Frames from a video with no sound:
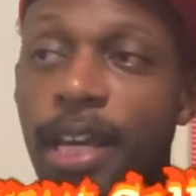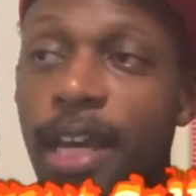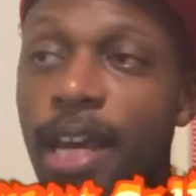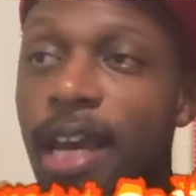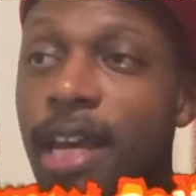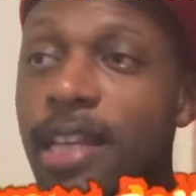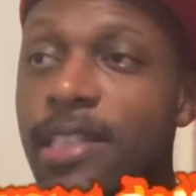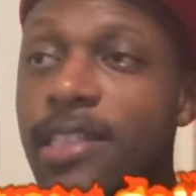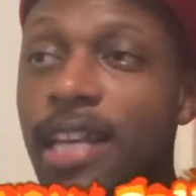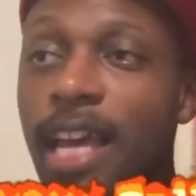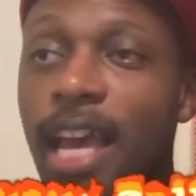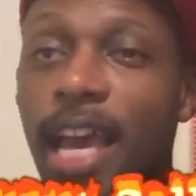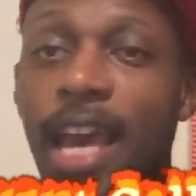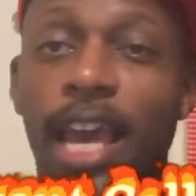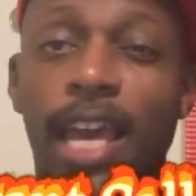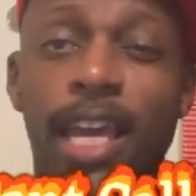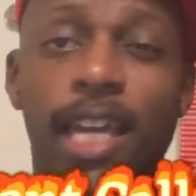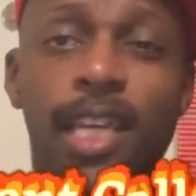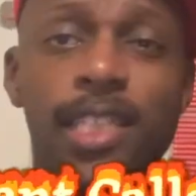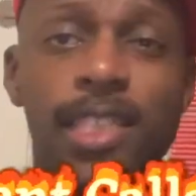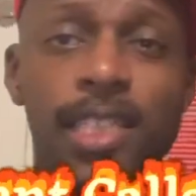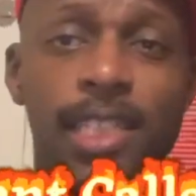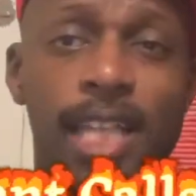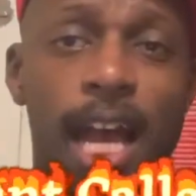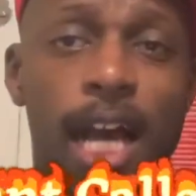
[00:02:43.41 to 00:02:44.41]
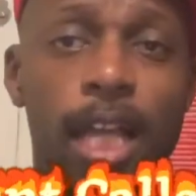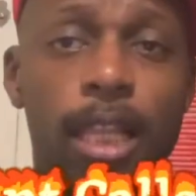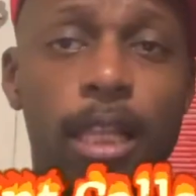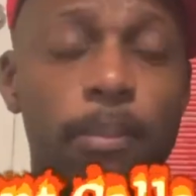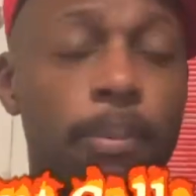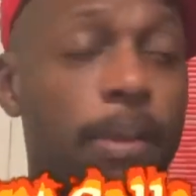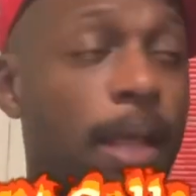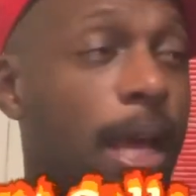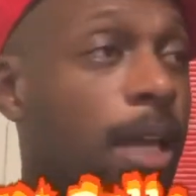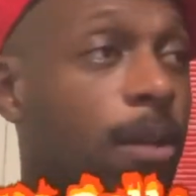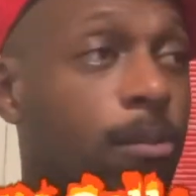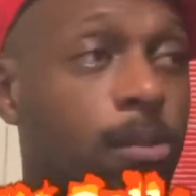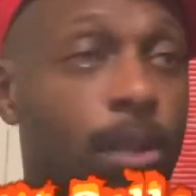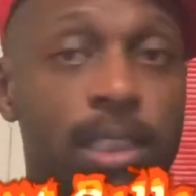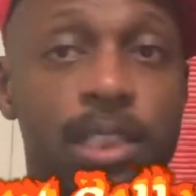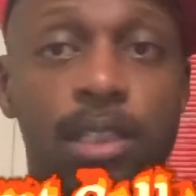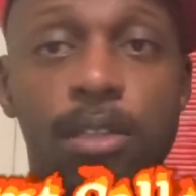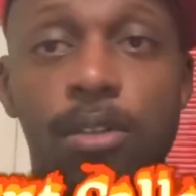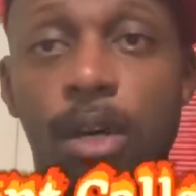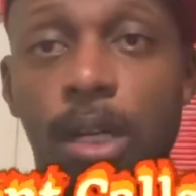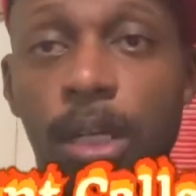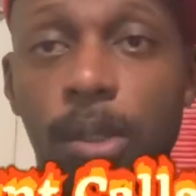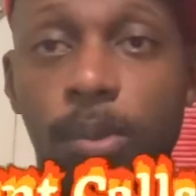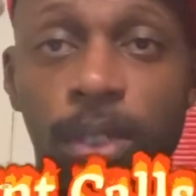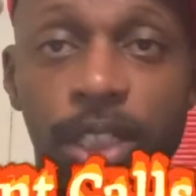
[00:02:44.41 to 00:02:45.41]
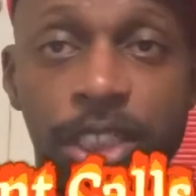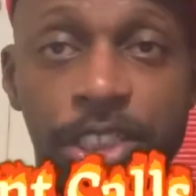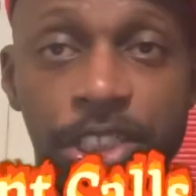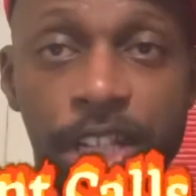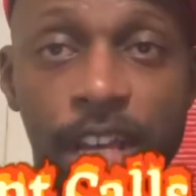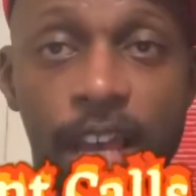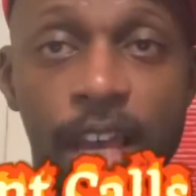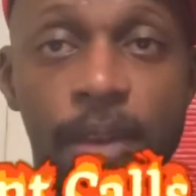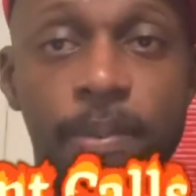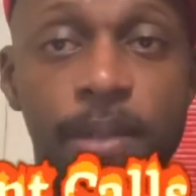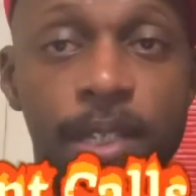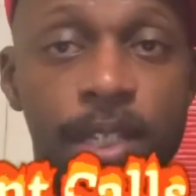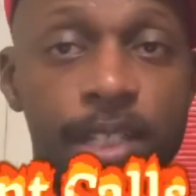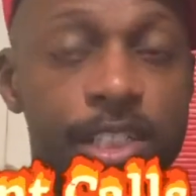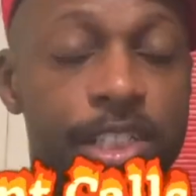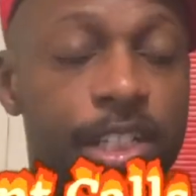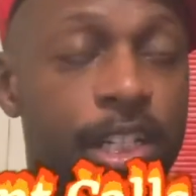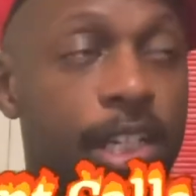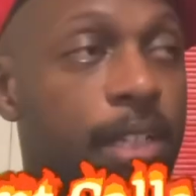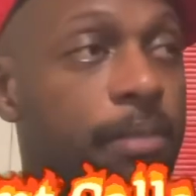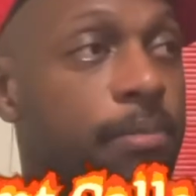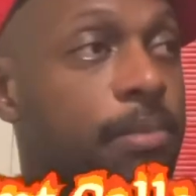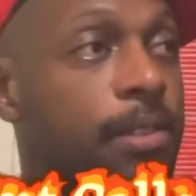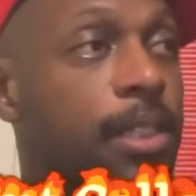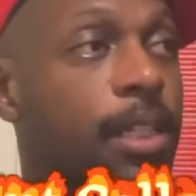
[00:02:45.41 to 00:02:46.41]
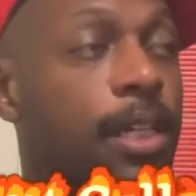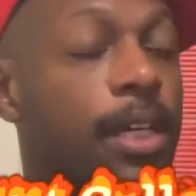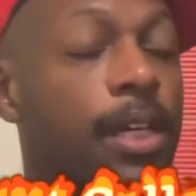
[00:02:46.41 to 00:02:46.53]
and said, hey, his style of play wasn't going to win championships.